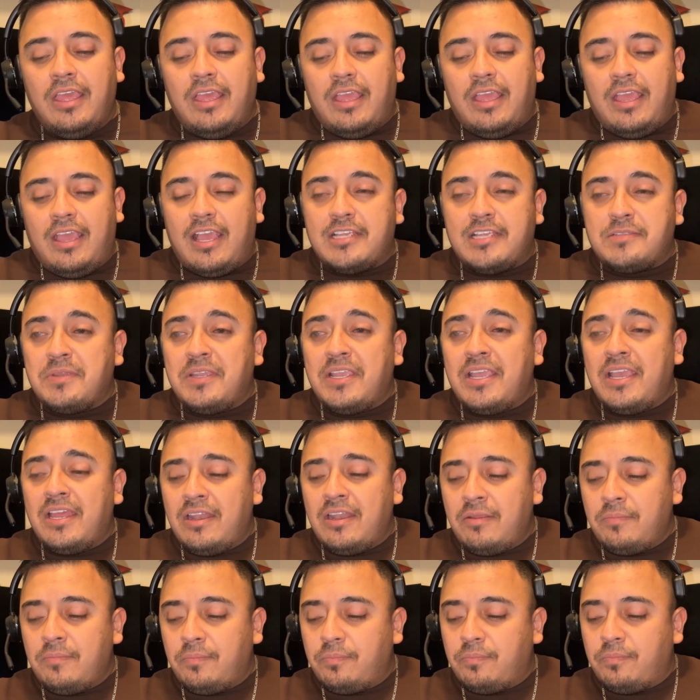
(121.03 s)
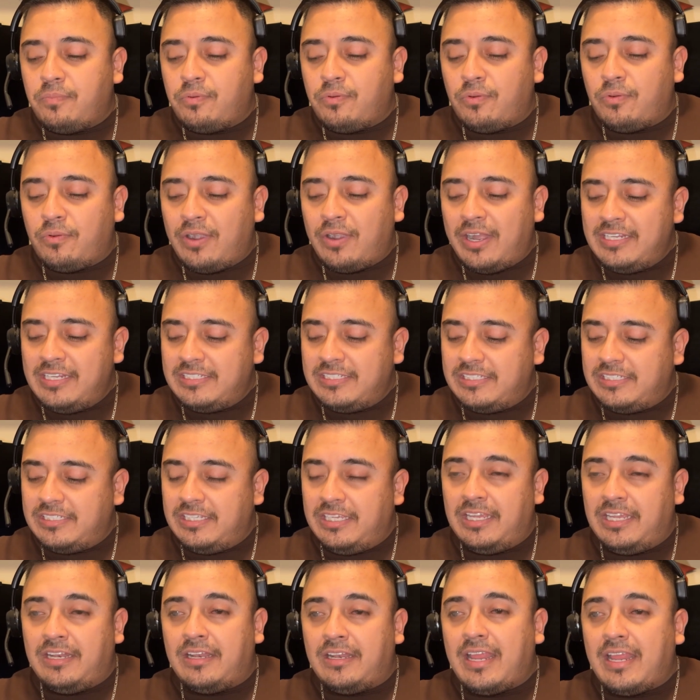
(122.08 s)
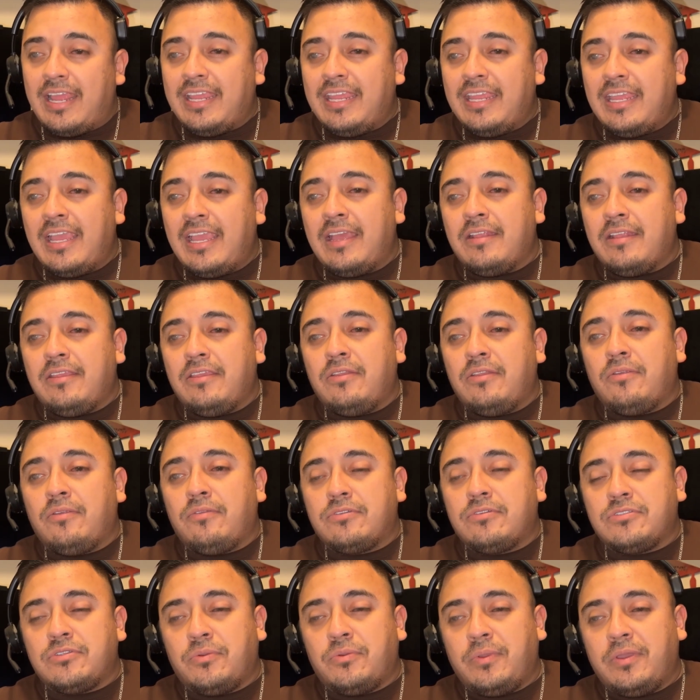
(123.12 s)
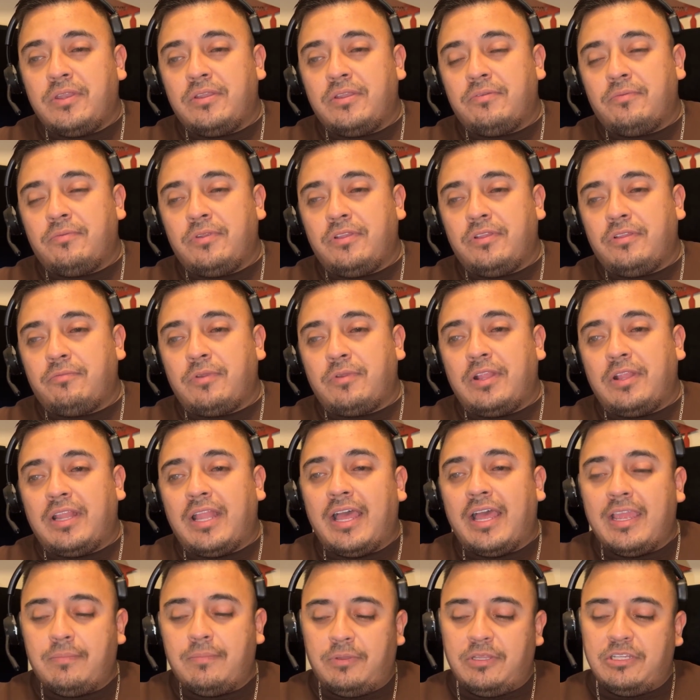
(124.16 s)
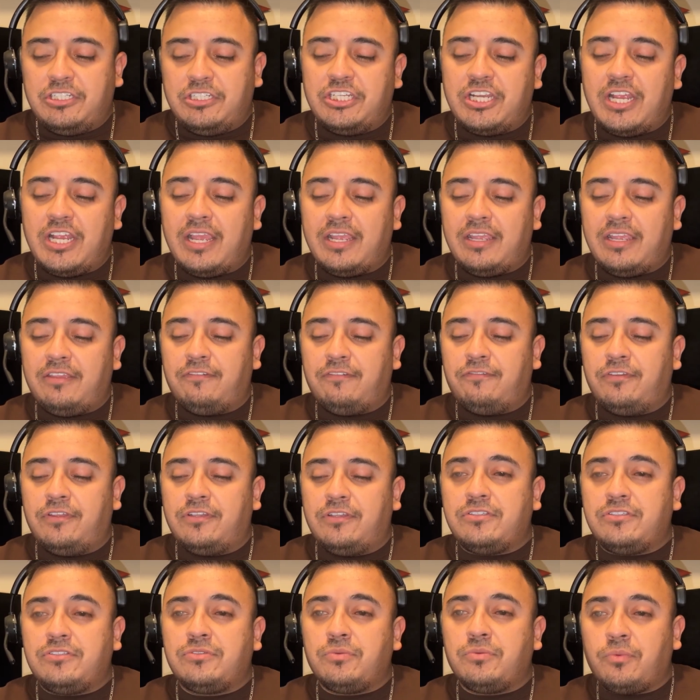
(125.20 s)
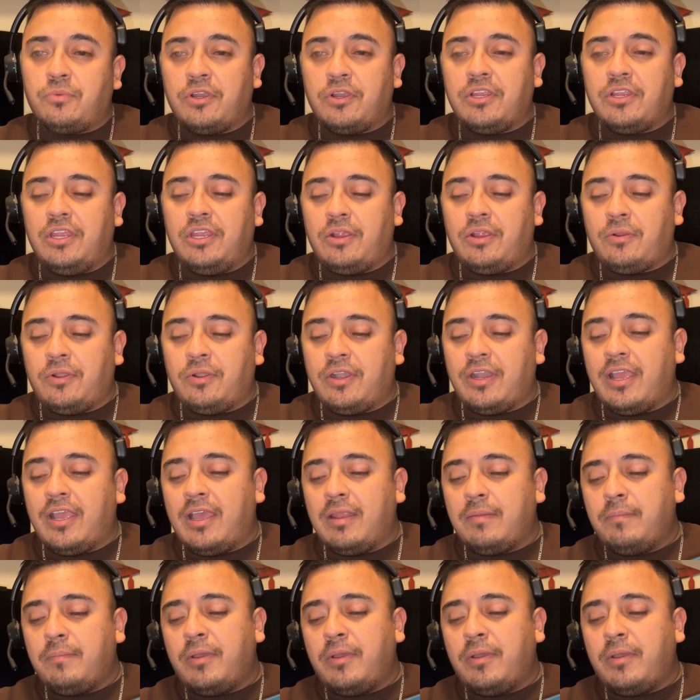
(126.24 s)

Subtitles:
has been kind of pricey, and I can't, there's no way to really reliably check if it's working or not.